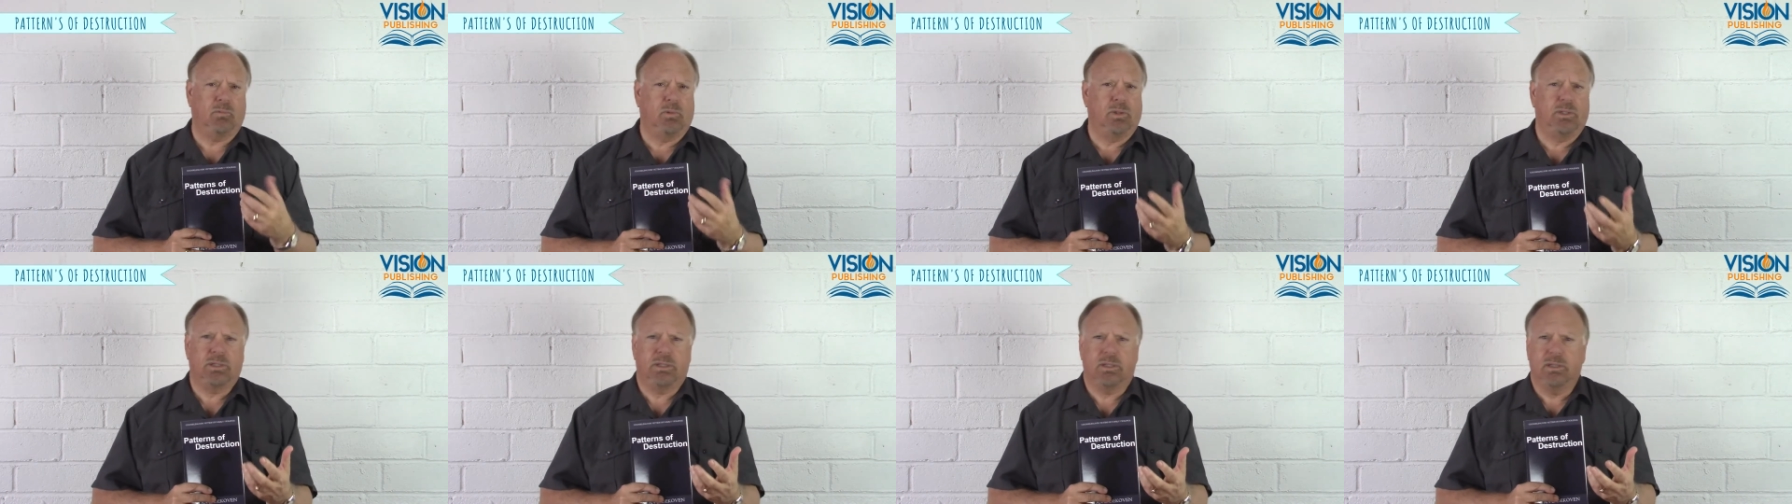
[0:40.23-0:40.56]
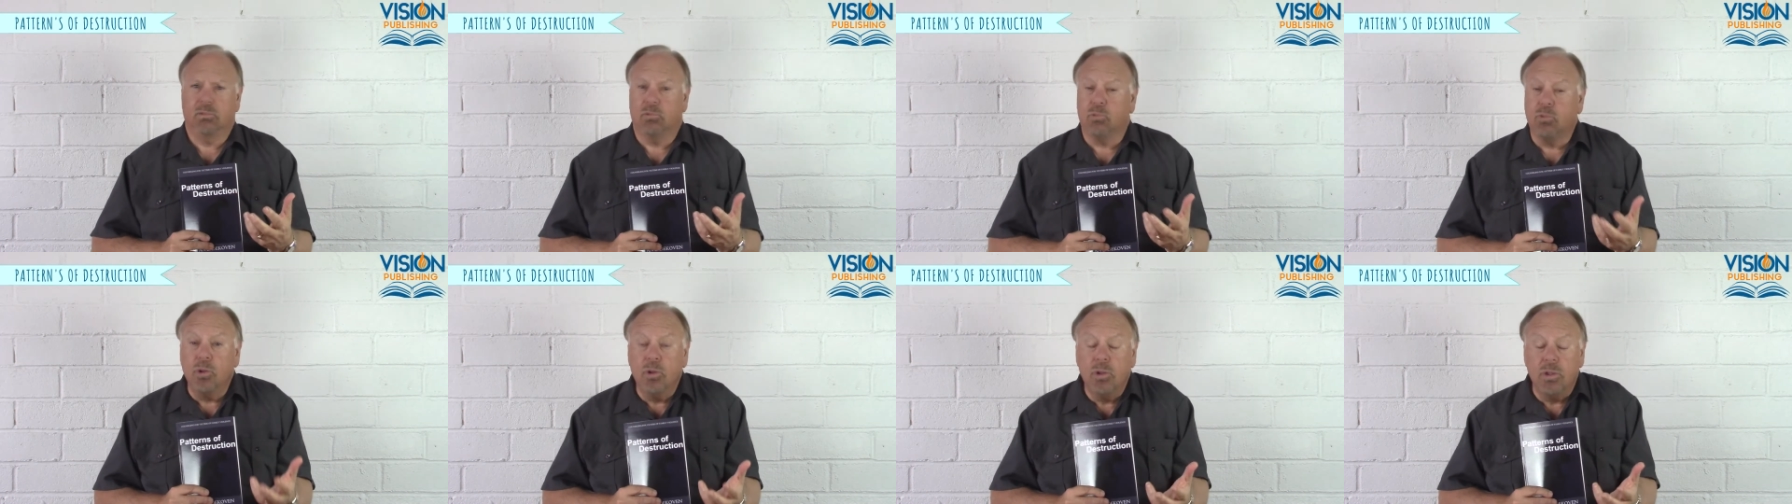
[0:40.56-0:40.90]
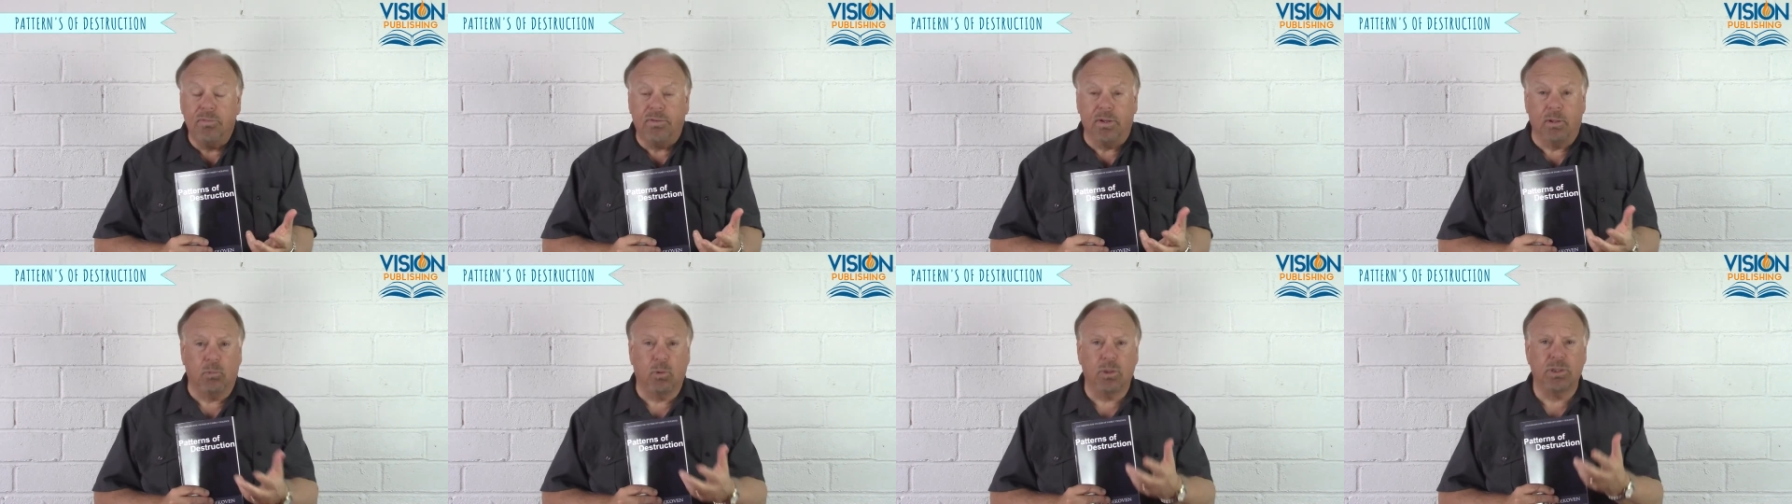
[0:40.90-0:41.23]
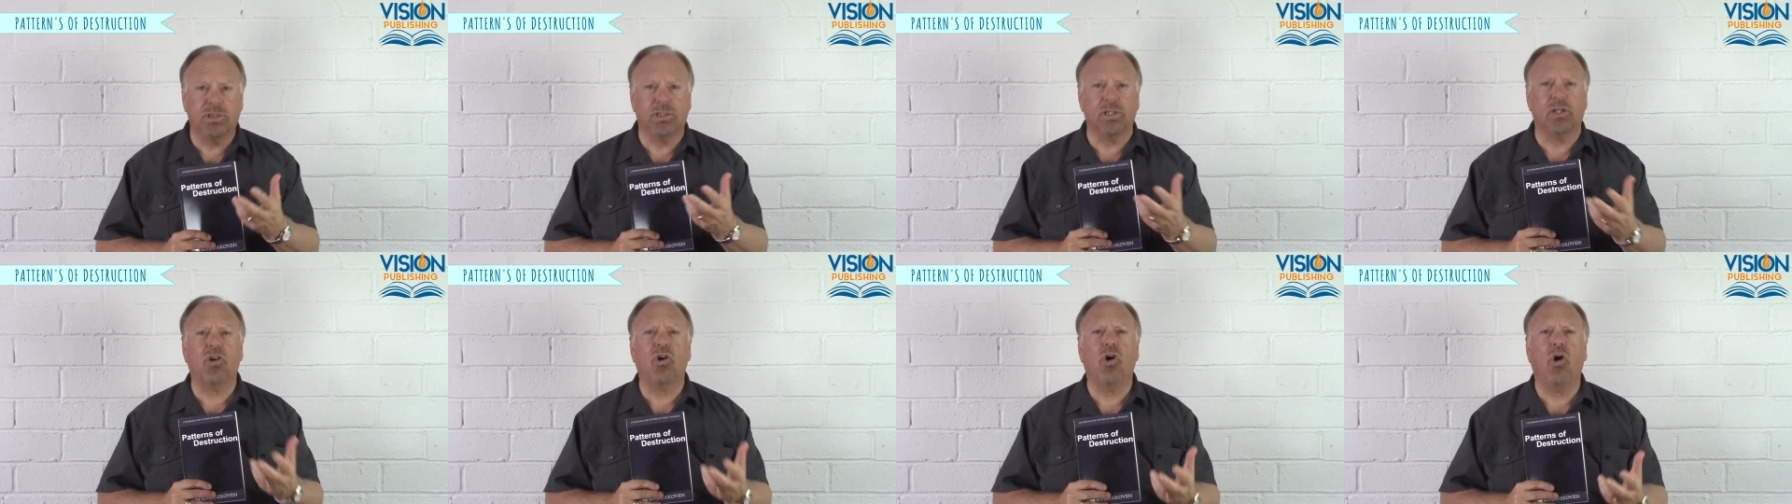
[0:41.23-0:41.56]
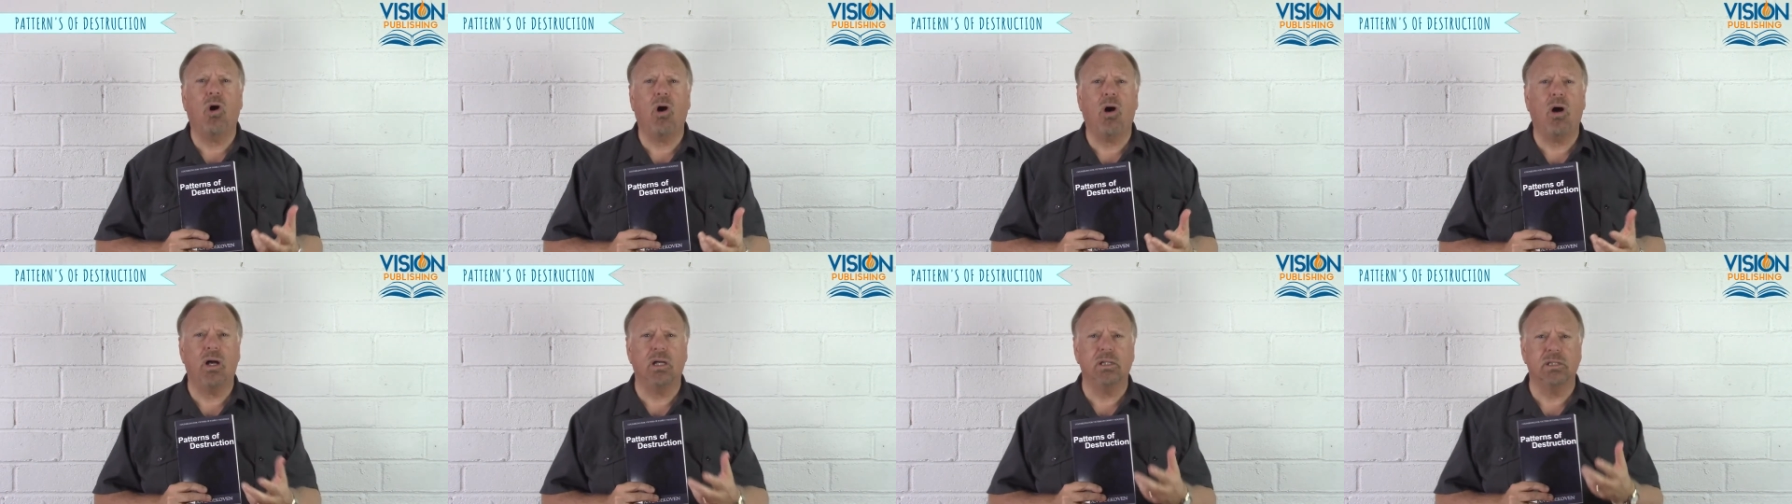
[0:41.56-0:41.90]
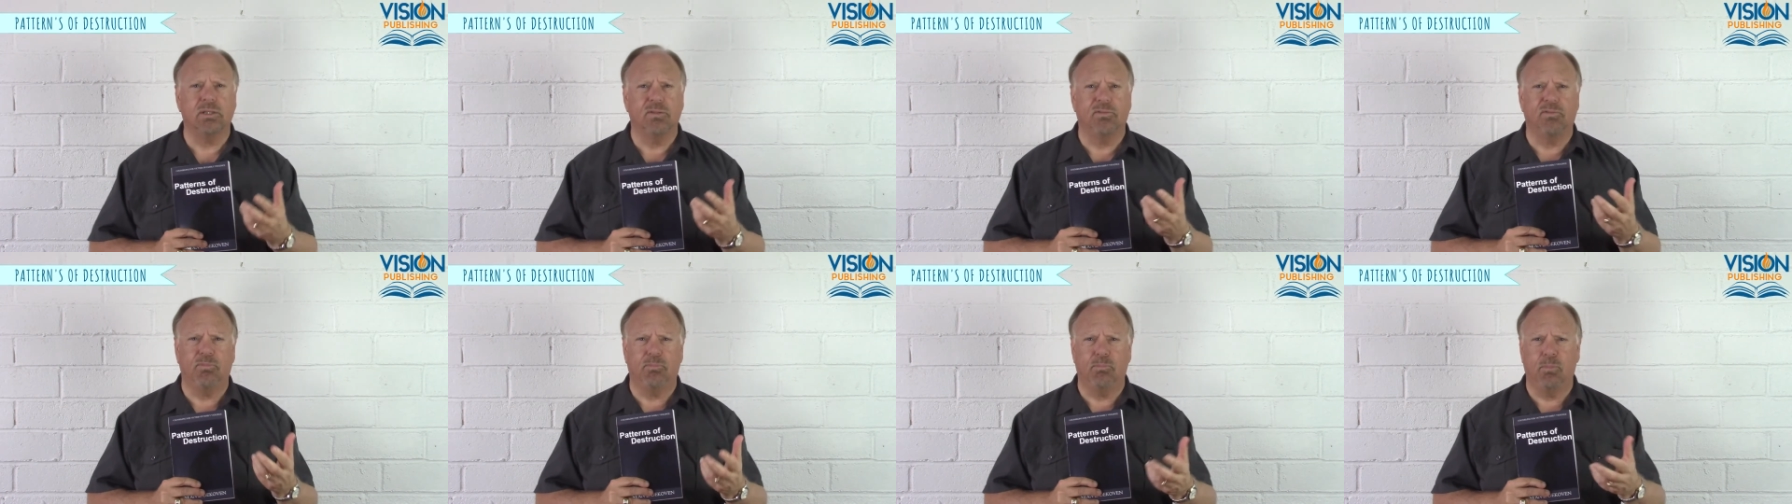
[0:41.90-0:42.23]
what's the root of it, what's the
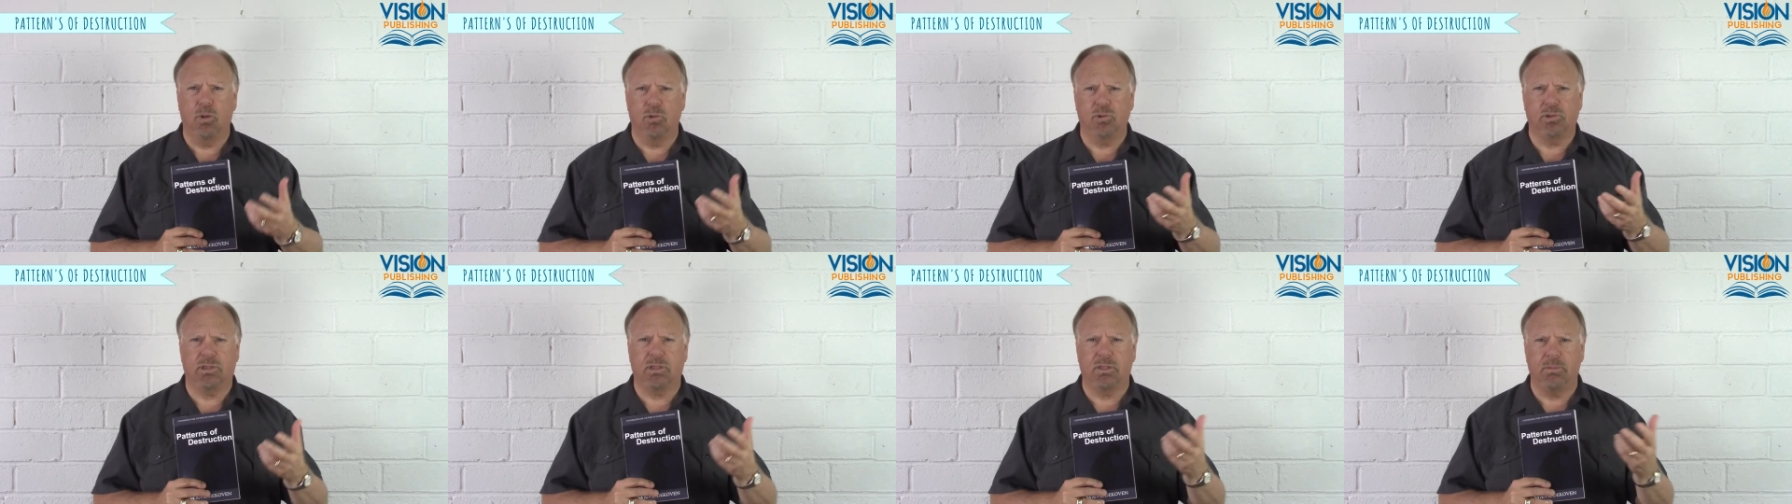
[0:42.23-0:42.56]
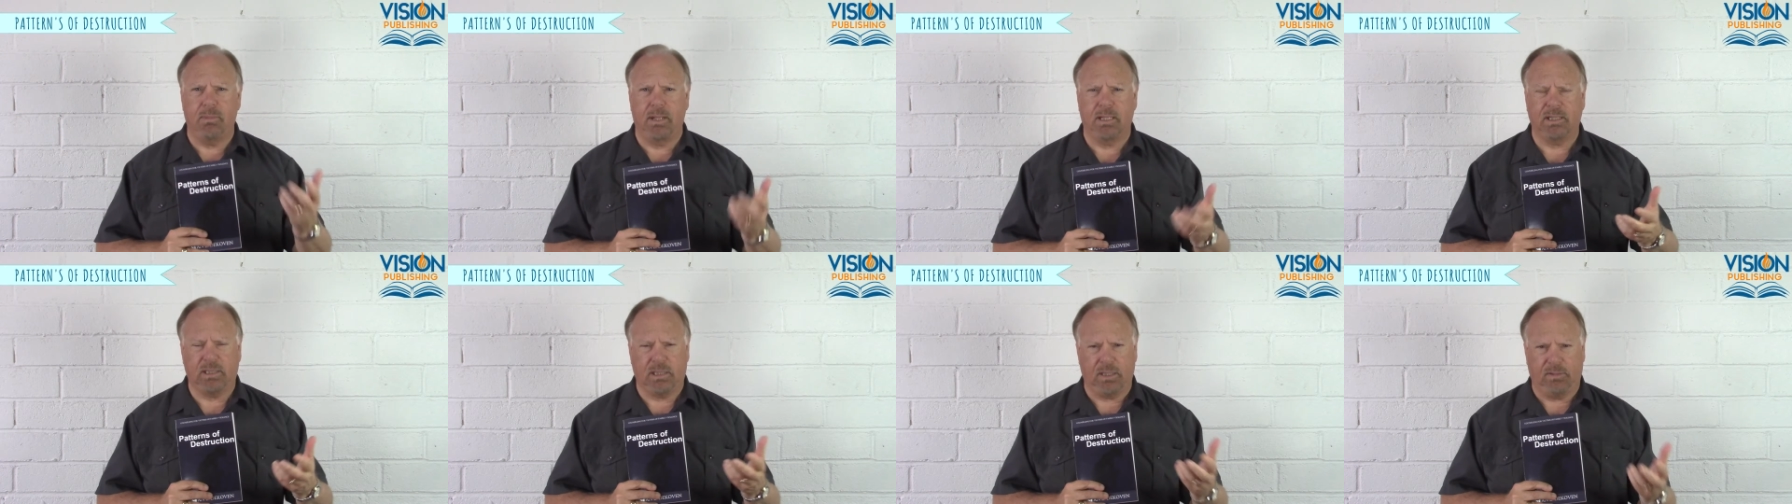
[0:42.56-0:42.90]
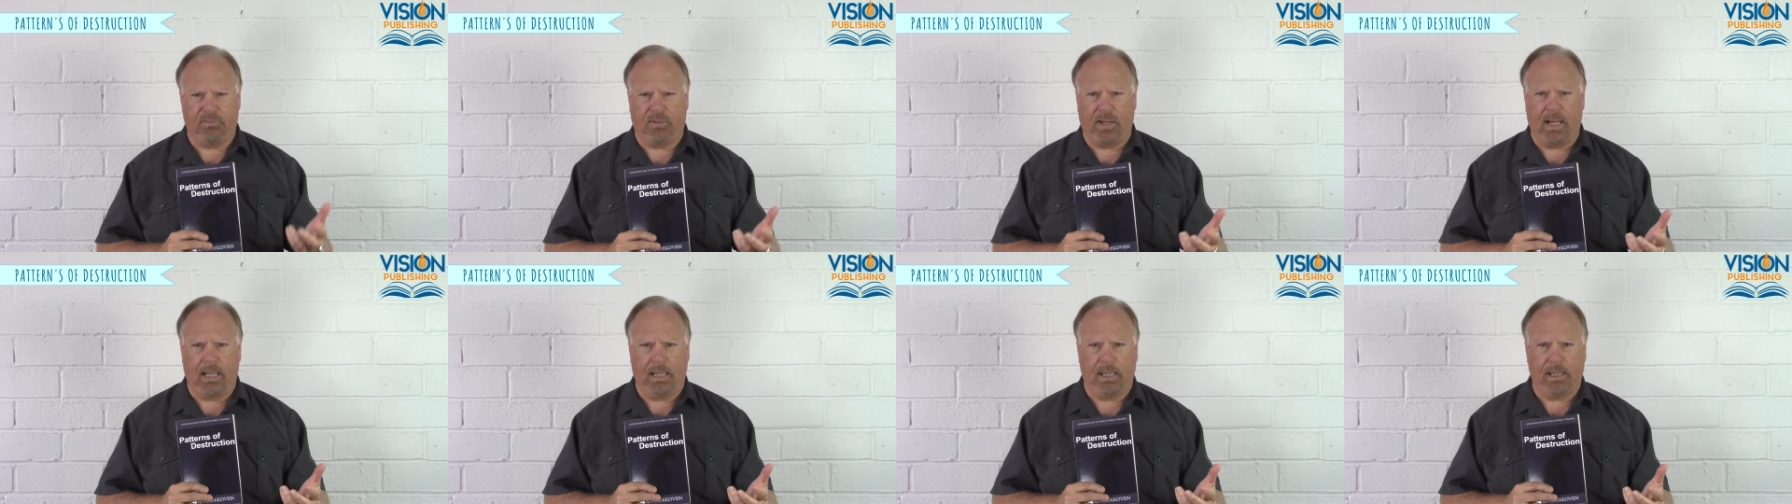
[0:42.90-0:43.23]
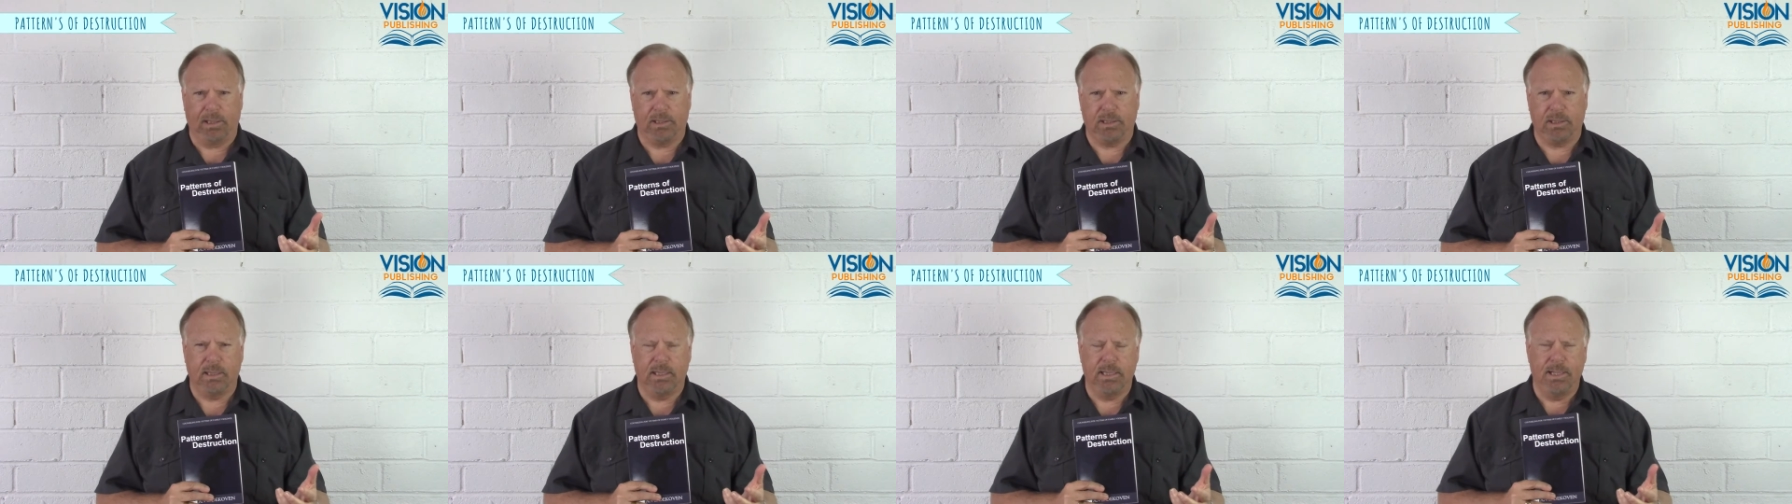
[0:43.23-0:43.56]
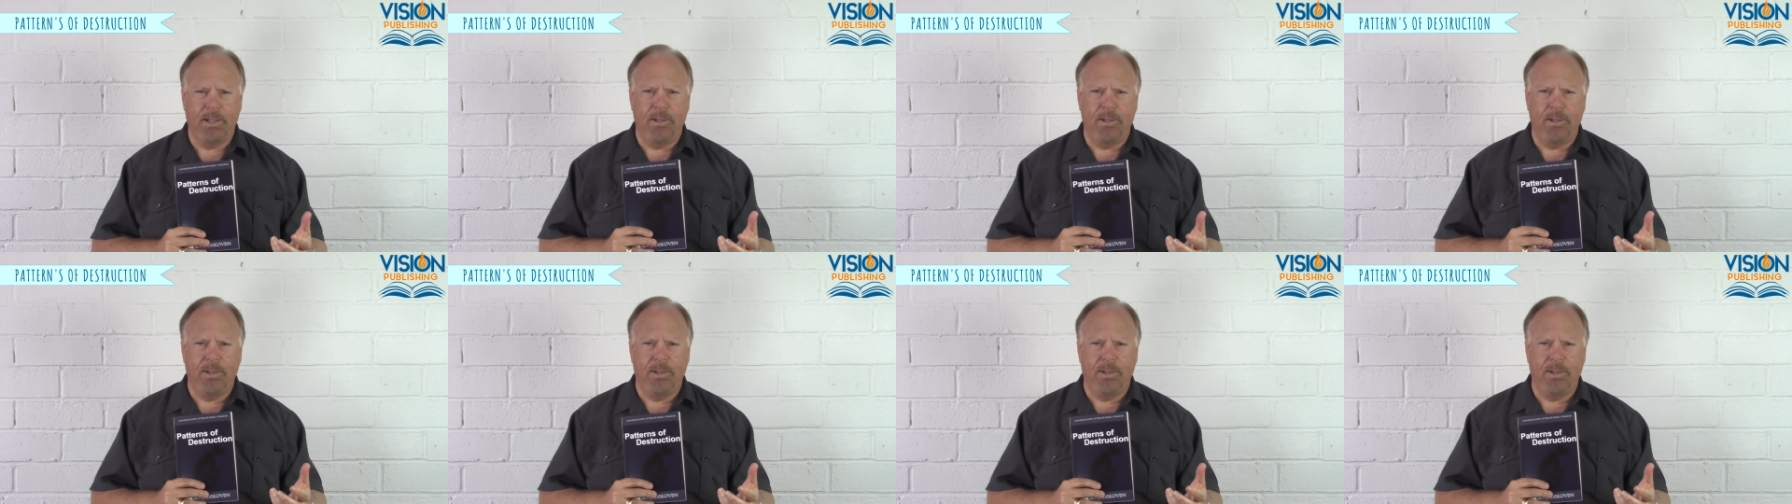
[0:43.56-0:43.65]
cause of most domestic violence,